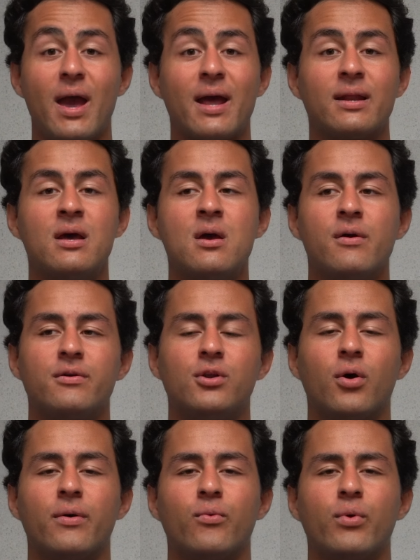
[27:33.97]
And, you
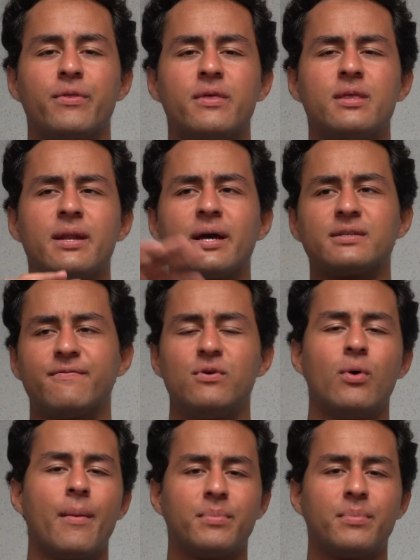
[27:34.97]
know, within the next few